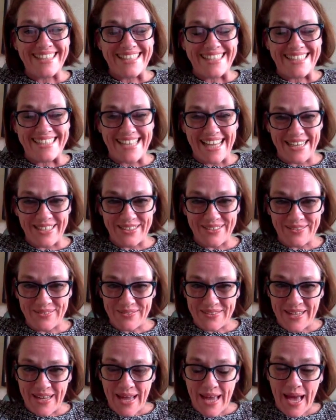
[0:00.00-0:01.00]
Salut,
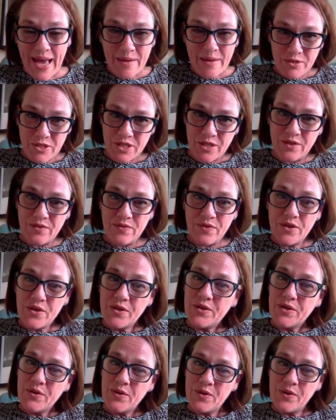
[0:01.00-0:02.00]
I'm Jennifer,
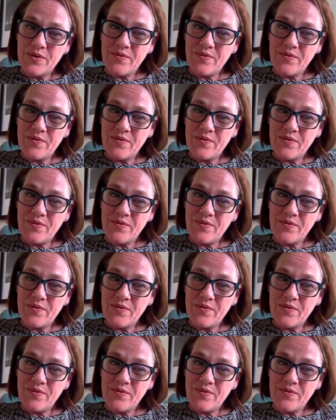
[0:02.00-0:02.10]
your